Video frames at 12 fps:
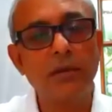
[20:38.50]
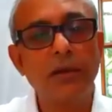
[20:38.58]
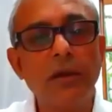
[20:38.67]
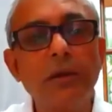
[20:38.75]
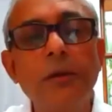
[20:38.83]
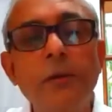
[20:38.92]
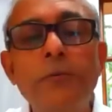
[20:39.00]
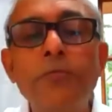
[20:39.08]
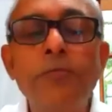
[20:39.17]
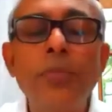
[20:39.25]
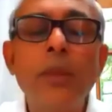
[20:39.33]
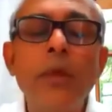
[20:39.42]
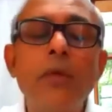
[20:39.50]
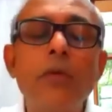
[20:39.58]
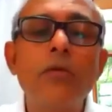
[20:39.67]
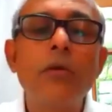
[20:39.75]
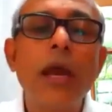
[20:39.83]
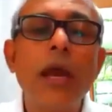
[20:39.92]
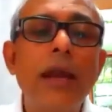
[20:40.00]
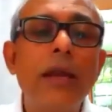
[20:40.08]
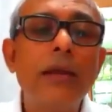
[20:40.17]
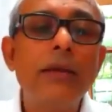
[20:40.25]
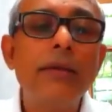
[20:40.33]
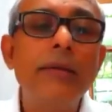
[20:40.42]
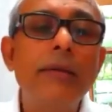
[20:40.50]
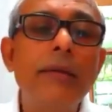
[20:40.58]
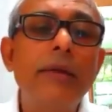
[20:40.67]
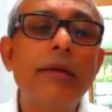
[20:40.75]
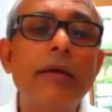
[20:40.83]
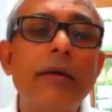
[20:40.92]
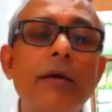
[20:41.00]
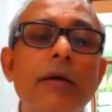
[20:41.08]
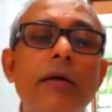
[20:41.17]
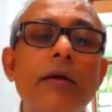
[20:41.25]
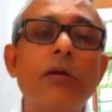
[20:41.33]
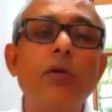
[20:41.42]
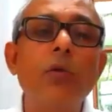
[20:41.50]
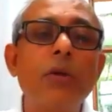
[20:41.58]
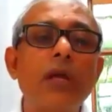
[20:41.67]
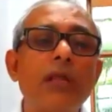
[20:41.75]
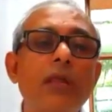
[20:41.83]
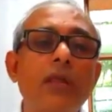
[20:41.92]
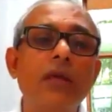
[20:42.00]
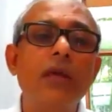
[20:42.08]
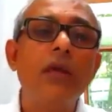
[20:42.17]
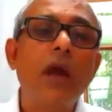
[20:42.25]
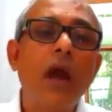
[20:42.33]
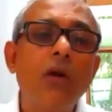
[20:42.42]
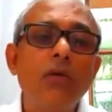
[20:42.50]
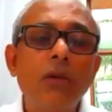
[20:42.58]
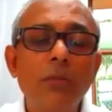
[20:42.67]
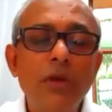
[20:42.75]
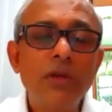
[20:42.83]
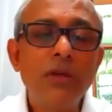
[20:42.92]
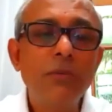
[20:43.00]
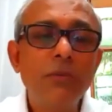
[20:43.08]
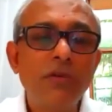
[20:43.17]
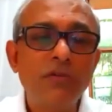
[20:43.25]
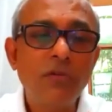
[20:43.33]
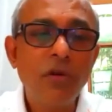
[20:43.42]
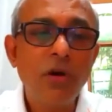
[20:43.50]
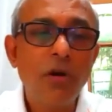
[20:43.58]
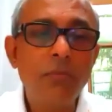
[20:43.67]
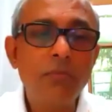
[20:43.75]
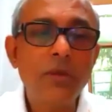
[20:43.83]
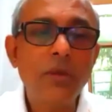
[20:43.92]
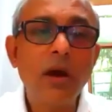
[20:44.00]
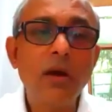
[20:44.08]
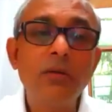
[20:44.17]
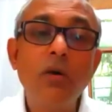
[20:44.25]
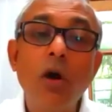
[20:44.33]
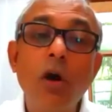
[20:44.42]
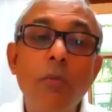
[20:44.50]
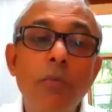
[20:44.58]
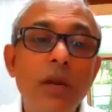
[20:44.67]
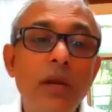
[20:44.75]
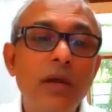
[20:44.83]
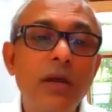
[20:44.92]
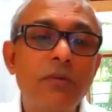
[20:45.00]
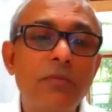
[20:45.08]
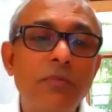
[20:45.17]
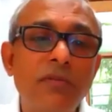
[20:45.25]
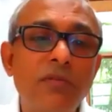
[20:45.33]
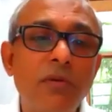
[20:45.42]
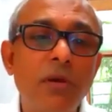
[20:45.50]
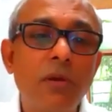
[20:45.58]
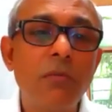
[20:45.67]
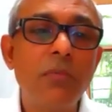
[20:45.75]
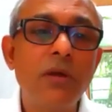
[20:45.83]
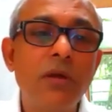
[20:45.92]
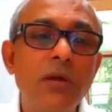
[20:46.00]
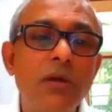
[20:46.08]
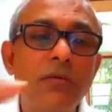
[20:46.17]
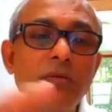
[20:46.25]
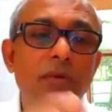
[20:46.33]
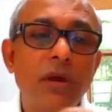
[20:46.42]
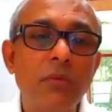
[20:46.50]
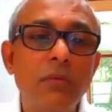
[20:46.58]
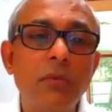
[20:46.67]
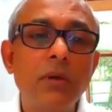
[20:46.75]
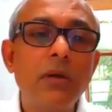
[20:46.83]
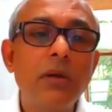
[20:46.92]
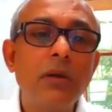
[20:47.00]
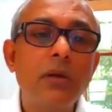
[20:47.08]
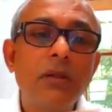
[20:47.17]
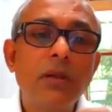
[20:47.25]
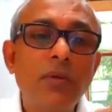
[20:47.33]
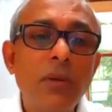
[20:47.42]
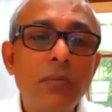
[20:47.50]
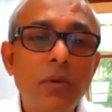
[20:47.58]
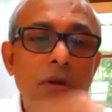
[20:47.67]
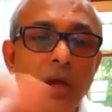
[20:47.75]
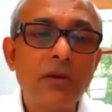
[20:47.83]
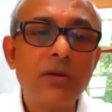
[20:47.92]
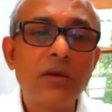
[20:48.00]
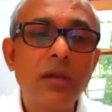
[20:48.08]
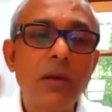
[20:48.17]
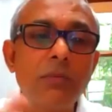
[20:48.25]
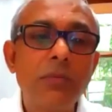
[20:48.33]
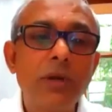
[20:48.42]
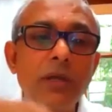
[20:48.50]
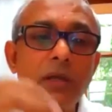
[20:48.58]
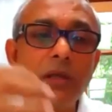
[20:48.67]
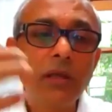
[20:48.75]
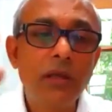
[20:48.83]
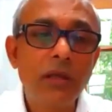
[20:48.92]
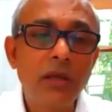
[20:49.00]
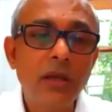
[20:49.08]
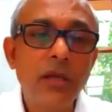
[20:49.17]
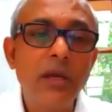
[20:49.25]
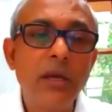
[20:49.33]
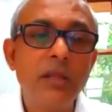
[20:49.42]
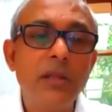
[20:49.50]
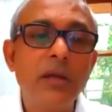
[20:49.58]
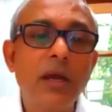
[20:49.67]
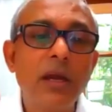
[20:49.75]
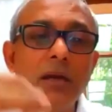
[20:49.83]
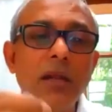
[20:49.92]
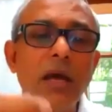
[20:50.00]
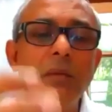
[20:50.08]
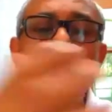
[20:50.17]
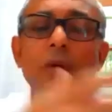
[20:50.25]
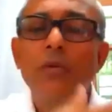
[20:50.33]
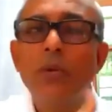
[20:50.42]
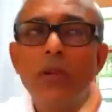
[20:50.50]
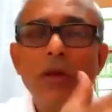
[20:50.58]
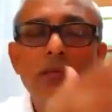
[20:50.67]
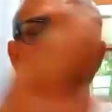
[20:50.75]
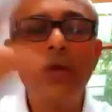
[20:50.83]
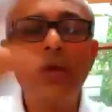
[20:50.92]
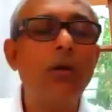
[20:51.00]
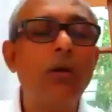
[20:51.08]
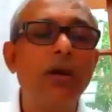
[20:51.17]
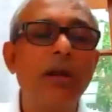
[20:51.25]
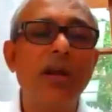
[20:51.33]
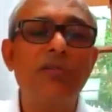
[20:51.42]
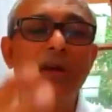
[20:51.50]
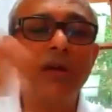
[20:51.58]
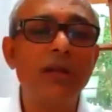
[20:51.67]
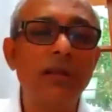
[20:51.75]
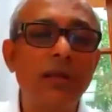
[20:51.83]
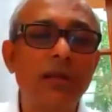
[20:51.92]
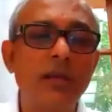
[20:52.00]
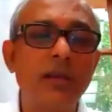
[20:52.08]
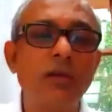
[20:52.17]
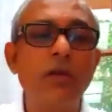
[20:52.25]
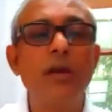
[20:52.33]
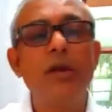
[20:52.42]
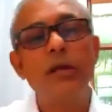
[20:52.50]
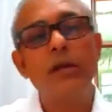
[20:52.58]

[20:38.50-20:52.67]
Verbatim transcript: okay? And uh, you can see how the machine performs, how the operator has performed from the way production happens, is he running at the runtime, with every all graphical things and all.